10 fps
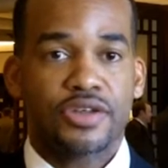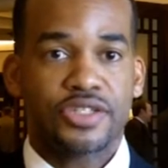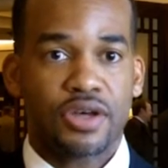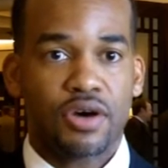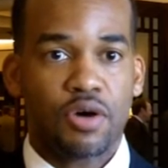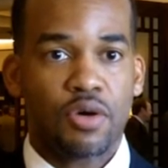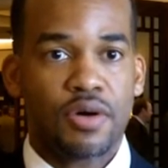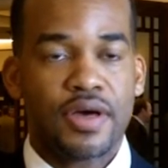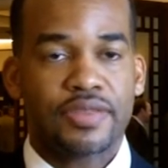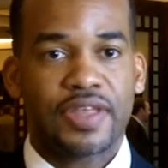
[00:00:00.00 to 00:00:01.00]
So
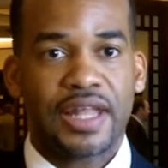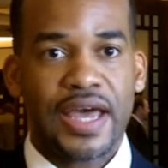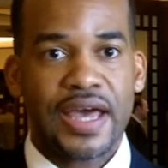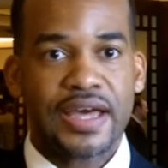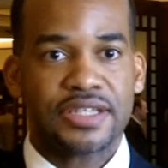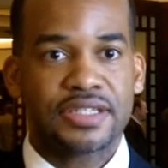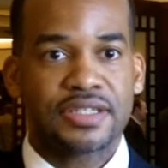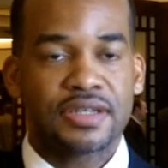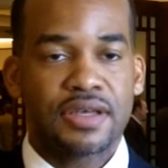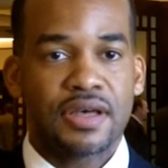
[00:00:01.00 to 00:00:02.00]
the
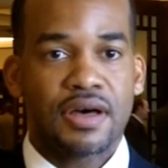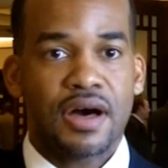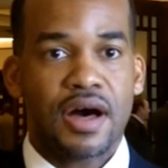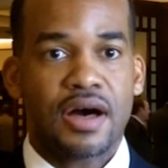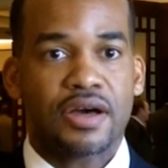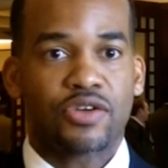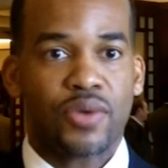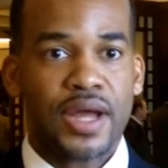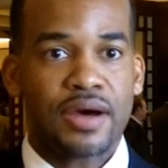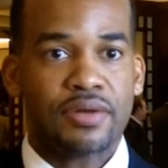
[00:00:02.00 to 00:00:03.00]
last
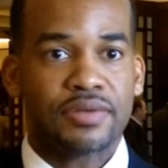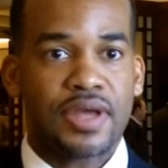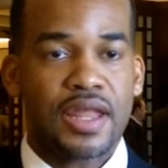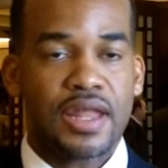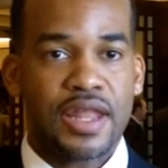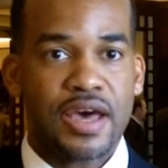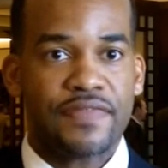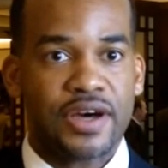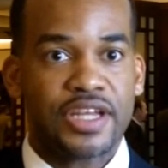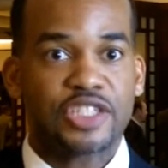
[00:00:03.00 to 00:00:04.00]
ground
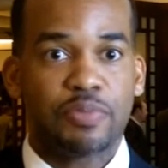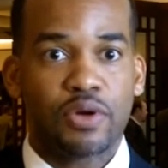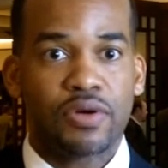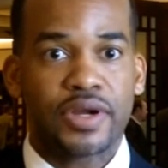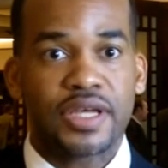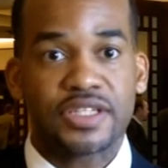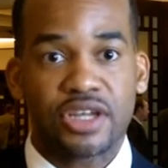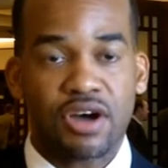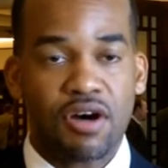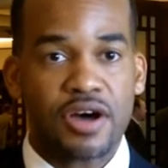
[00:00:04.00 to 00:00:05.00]
left unexplored is
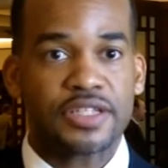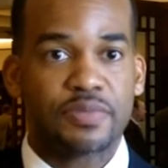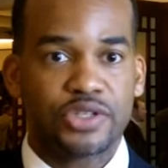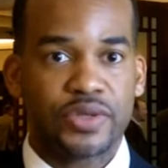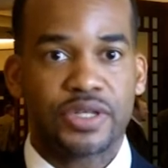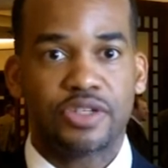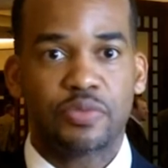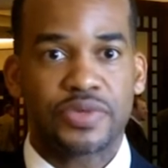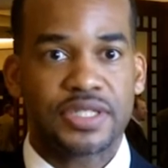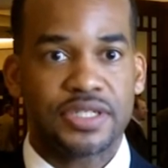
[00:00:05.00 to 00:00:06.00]
the cost between the two
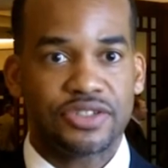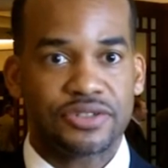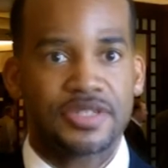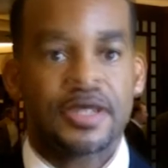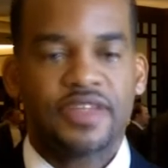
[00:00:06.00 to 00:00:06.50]
procedures.